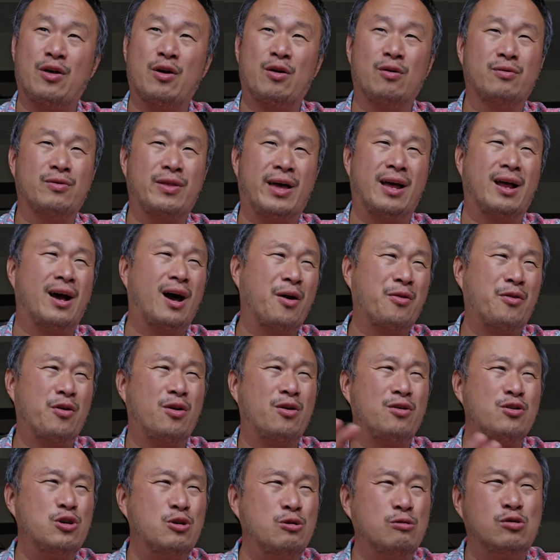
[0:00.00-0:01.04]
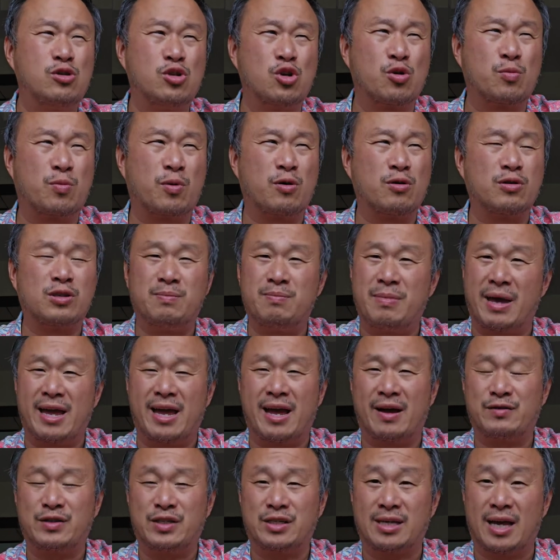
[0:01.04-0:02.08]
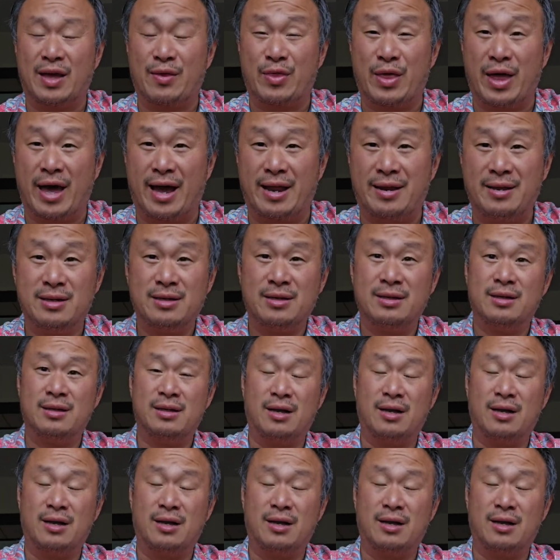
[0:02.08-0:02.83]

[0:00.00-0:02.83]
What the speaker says: feel that other YouTubers may have said that